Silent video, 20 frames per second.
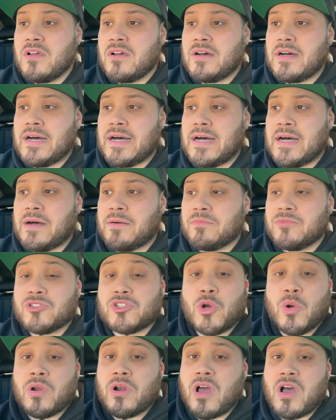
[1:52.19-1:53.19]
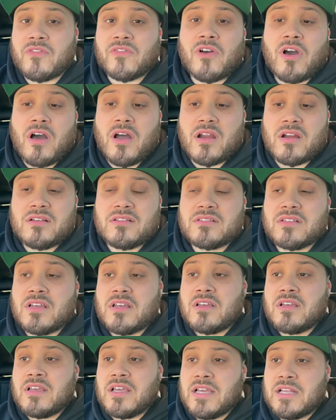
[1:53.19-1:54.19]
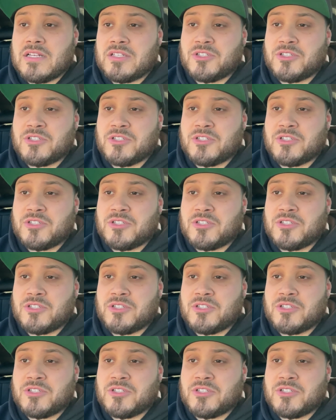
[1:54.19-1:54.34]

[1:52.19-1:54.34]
showing off cars, in